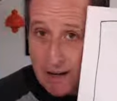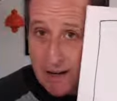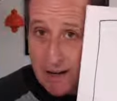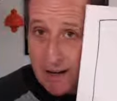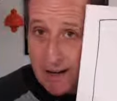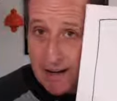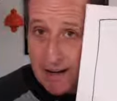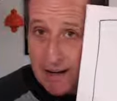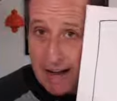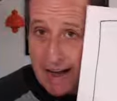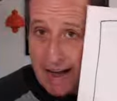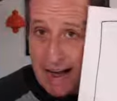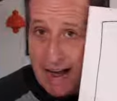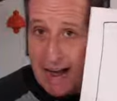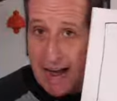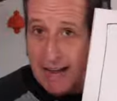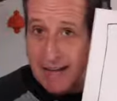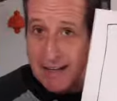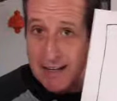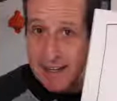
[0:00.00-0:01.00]
an
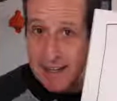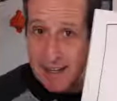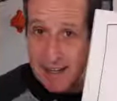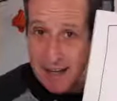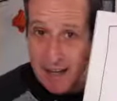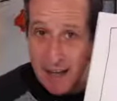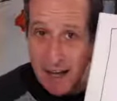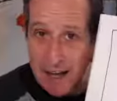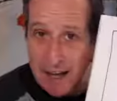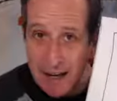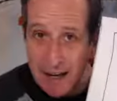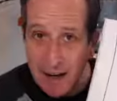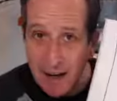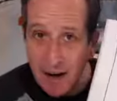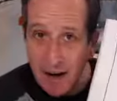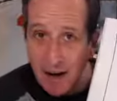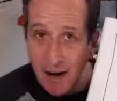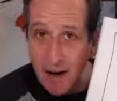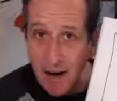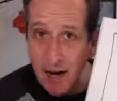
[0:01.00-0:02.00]
ad-like
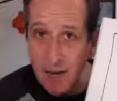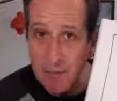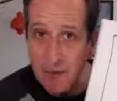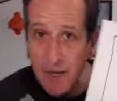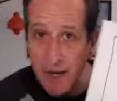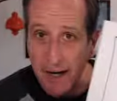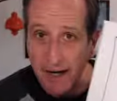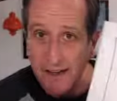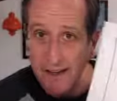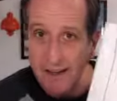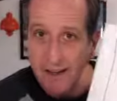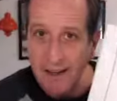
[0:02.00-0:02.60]
object.